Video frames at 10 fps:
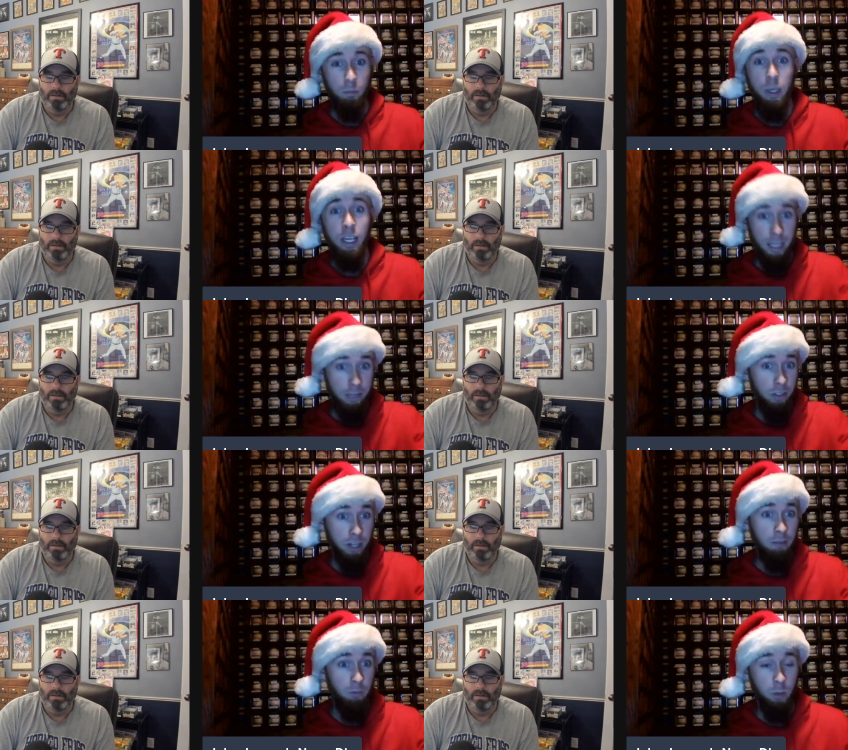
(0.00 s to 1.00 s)
Speaker 1: being in the
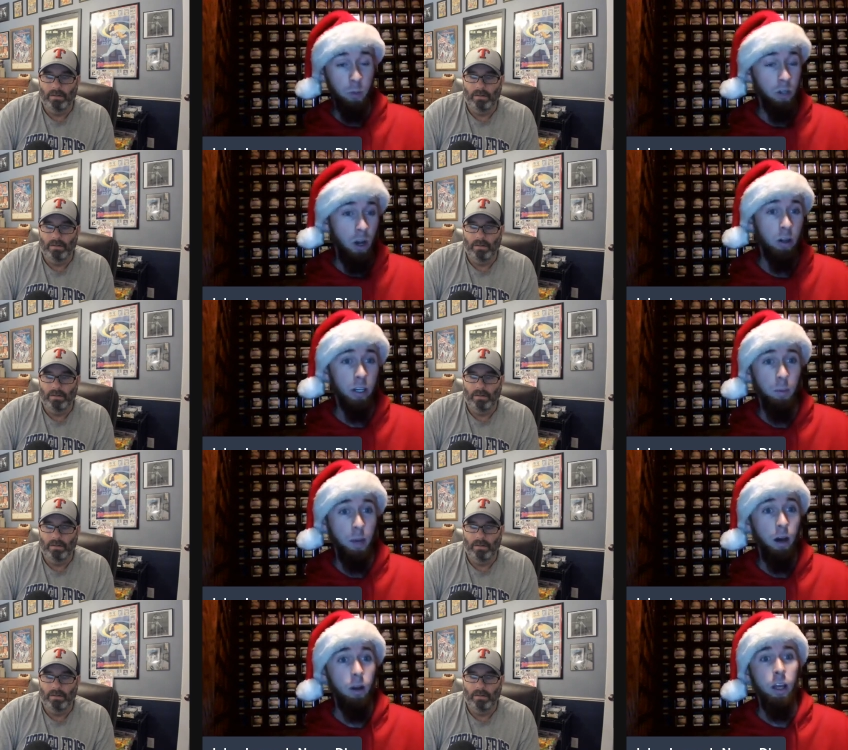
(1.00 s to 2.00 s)
time frame you're talking
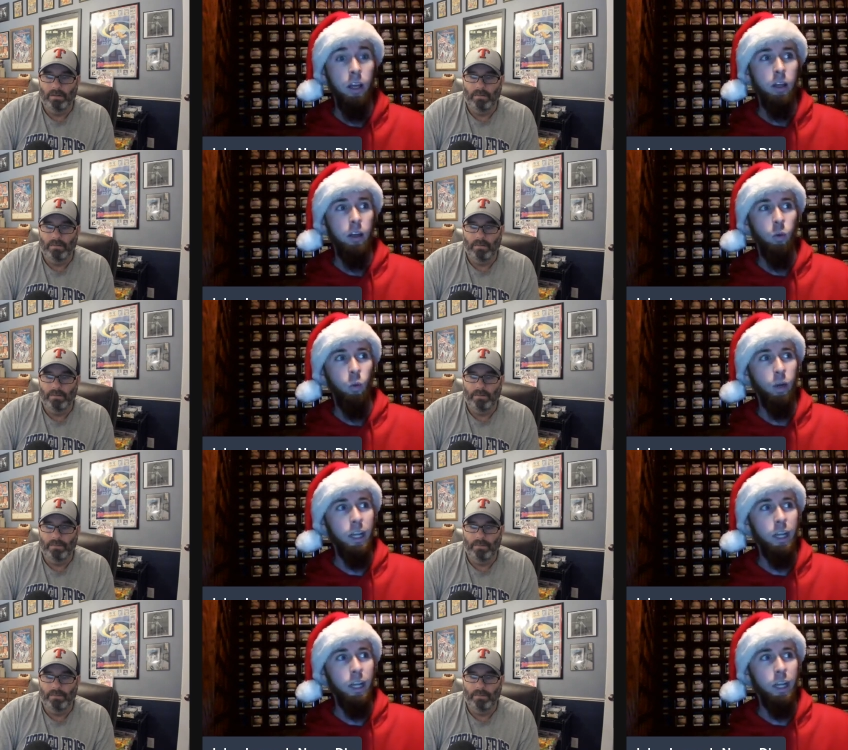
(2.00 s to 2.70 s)
about, when